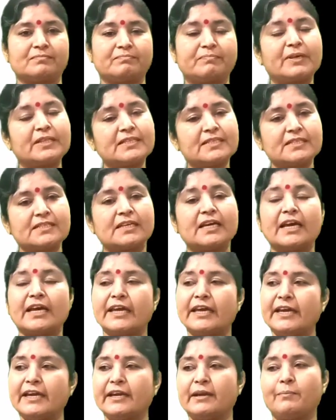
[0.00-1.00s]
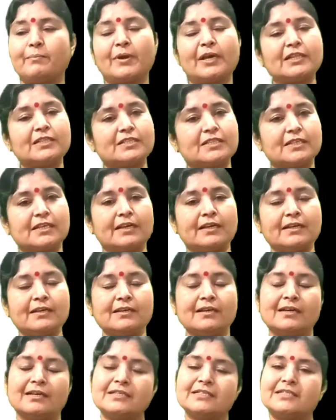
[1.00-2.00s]
Means he remains
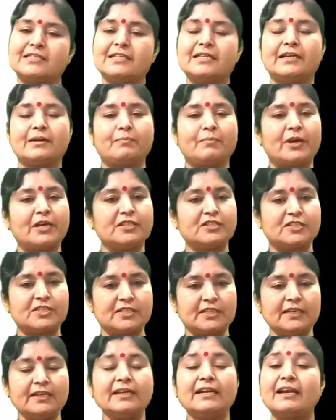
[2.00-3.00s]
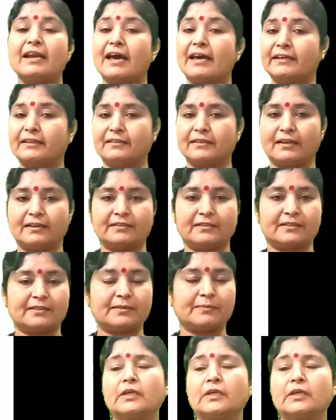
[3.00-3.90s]
he, she remains she, like that.